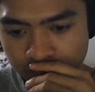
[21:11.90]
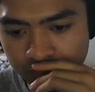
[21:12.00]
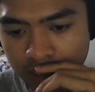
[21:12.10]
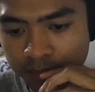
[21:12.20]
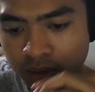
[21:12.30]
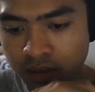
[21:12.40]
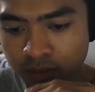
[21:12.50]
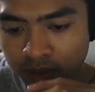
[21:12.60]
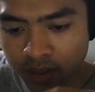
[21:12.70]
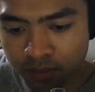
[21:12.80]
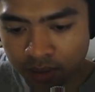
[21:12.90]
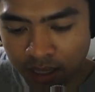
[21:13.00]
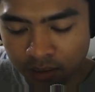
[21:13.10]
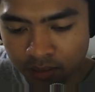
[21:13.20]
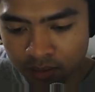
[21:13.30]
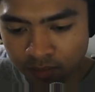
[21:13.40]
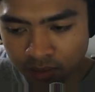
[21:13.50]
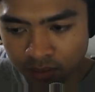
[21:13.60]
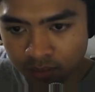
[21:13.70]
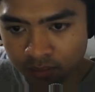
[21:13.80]
I'm pretty sure it's because we counted
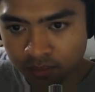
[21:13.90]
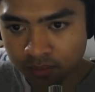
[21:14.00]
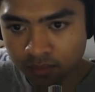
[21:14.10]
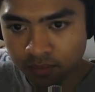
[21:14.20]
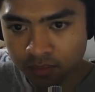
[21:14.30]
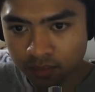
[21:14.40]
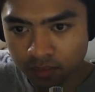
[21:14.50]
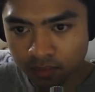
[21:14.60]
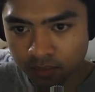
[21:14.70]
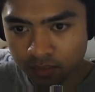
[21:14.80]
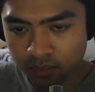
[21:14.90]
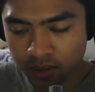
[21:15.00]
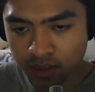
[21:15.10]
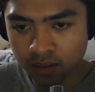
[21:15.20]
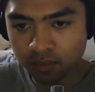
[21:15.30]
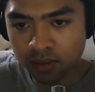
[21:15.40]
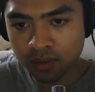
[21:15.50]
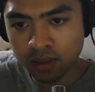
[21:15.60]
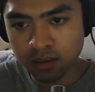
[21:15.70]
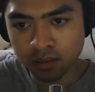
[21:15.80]
something.
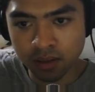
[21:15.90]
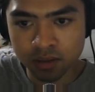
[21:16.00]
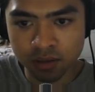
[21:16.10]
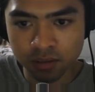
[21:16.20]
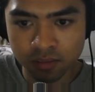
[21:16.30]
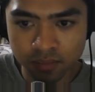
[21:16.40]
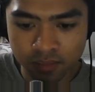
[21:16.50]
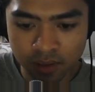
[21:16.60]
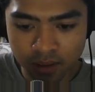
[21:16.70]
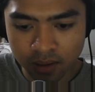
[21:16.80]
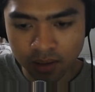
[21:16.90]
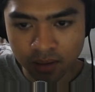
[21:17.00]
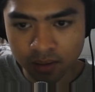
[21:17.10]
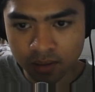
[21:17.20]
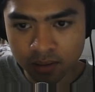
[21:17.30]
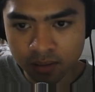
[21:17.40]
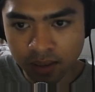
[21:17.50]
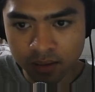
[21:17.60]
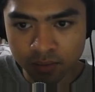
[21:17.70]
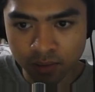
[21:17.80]
That's another issue. Let's just take
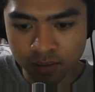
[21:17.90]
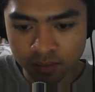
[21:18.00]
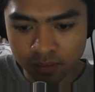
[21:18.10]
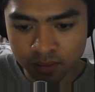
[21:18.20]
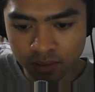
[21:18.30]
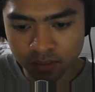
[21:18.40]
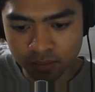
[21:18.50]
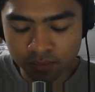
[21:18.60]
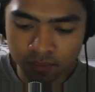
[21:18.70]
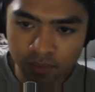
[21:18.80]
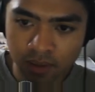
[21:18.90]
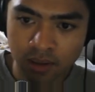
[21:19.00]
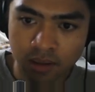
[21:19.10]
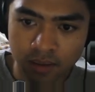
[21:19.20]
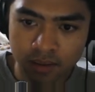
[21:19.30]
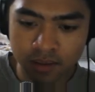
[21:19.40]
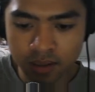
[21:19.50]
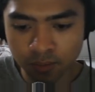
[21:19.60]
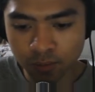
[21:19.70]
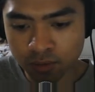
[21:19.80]
this one. So in this
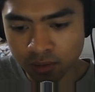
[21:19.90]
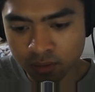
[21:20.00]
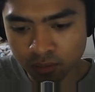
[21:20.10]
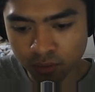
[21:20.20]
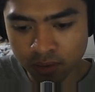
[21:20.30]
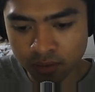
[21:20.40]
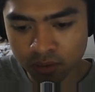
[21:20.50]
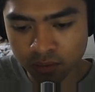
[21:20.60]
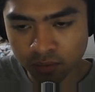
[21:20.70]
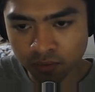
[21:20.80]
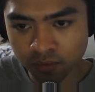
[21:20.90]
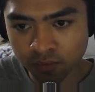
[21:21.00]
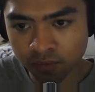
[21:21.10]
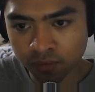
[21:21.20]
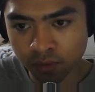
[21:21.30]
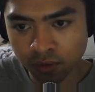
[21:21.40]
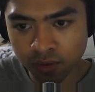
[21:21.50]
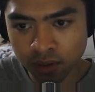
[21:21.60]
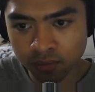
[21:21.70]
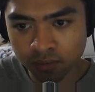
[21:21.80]
case, we'd sort it to 1, 2, 4, 5,